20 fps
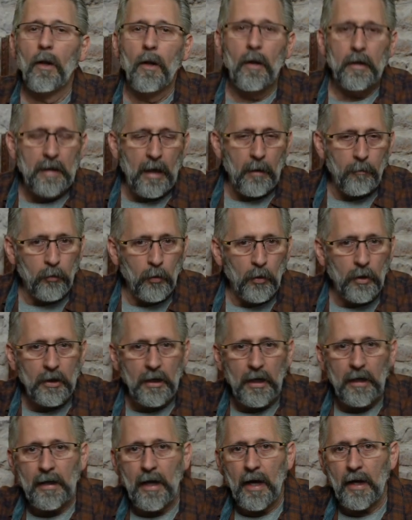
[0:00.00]
kept
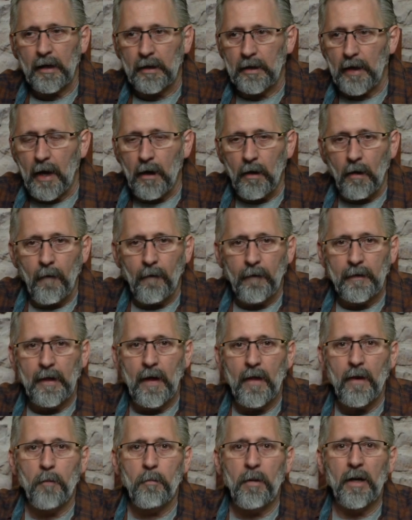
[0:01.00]
working on it, got it all
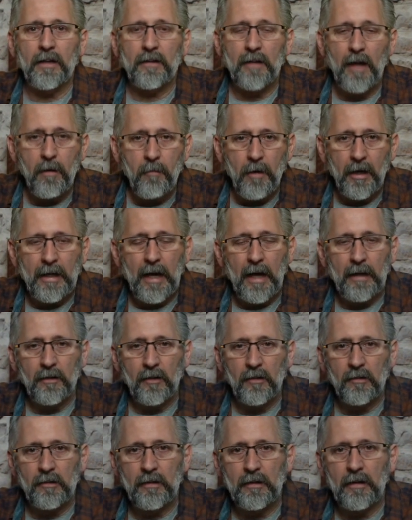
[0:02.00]
together. By the time I got
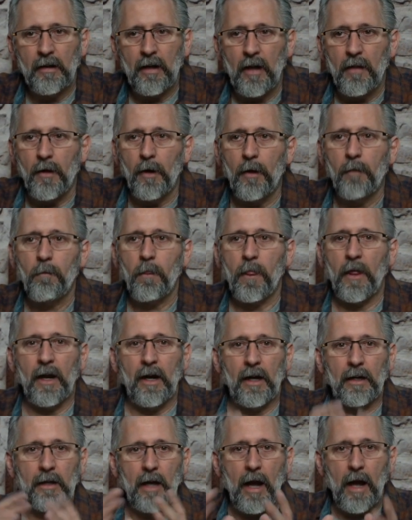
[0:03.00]
this together and
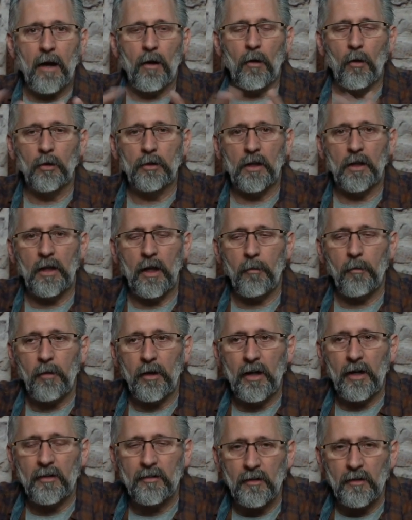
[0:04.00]
I got a hold of them
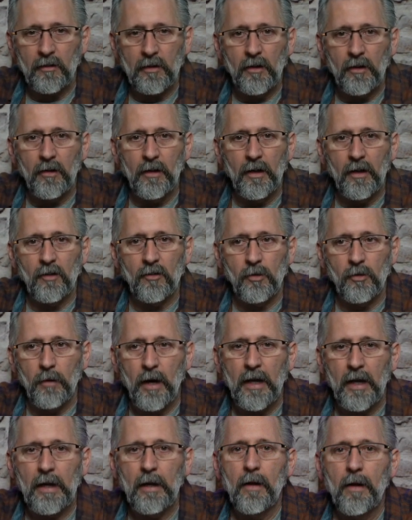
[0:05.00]
and I said, here it is, you
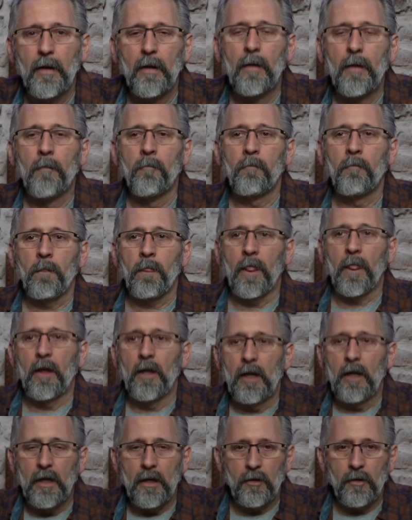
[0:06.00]
ready?
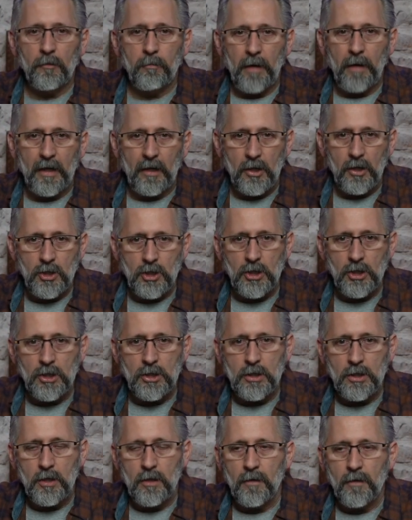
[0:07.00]
His manager
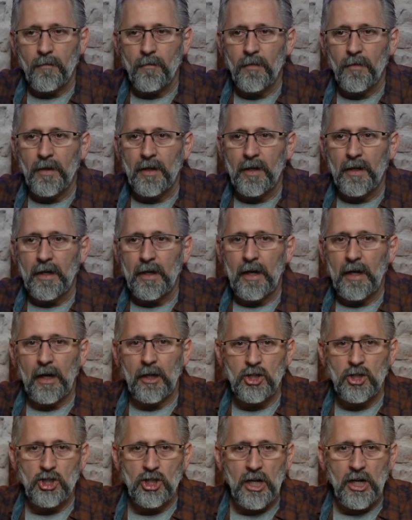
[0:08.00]

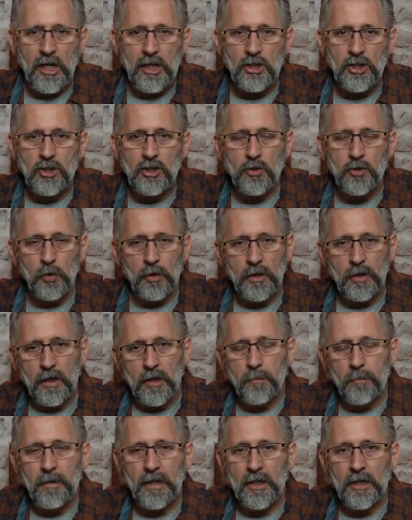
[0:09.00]
had changed to
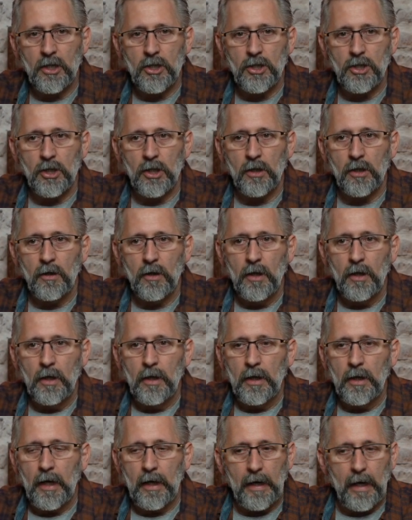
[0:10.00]
another manager,
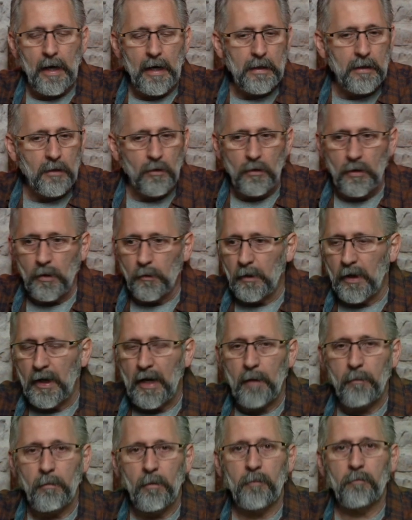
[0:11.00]
and I don't know what
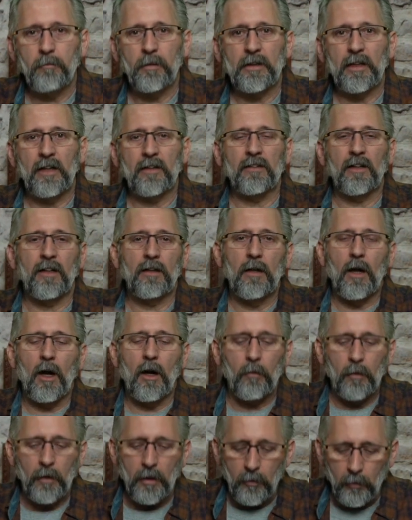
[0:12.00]
happened, but they said, no,
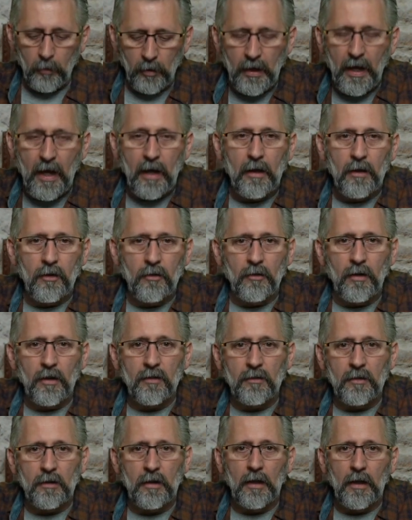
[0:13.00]
we're not
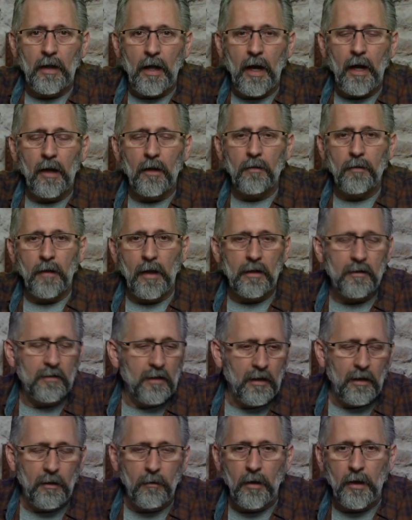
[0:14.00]
interested in that. Thanks
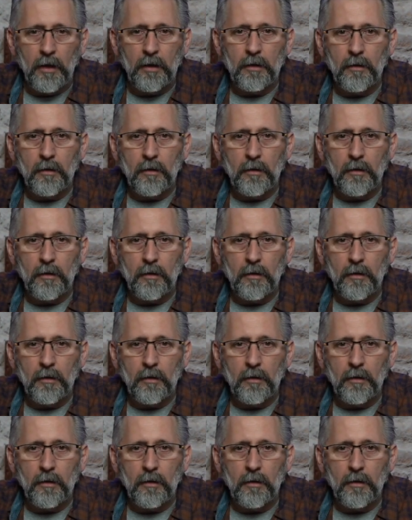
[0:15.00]
anyway.